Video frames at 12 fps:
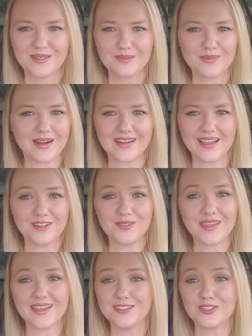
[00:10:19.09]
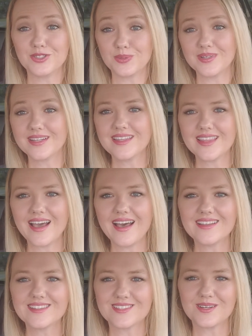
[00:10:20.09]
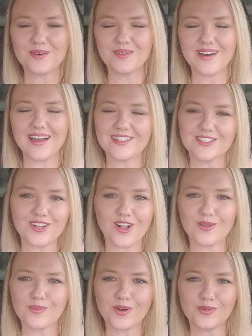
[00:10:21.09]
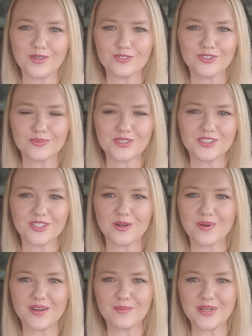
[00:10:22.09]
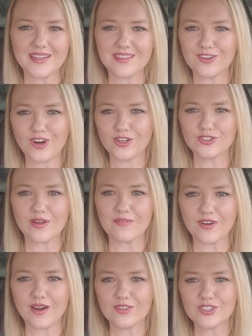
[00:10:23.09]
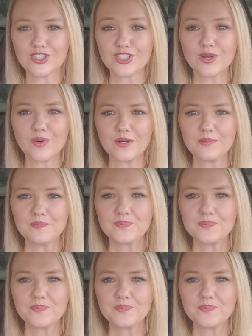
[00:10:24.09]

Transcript: right now you can't do any of that, so I just call them our road trips to nowhere, and we get in the car and drive for hours to nowhere.